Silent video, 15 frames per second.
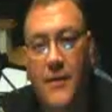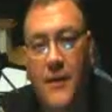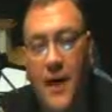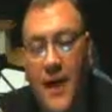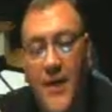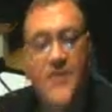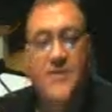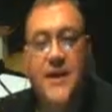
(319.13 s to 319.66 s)

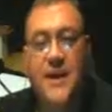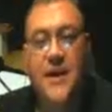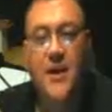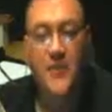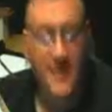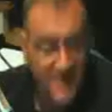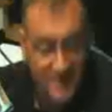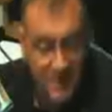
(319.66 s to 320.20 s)
I used to get all
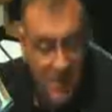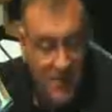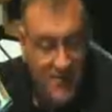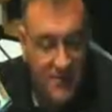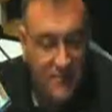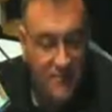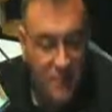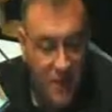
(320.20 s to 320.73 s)
these books
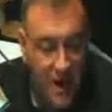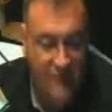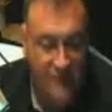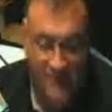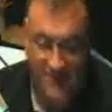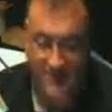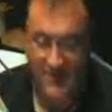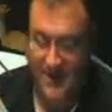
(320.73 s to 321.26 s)
on
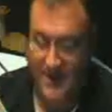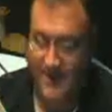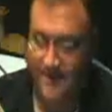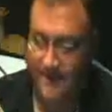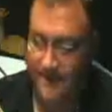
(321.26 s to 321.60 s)
prophecy.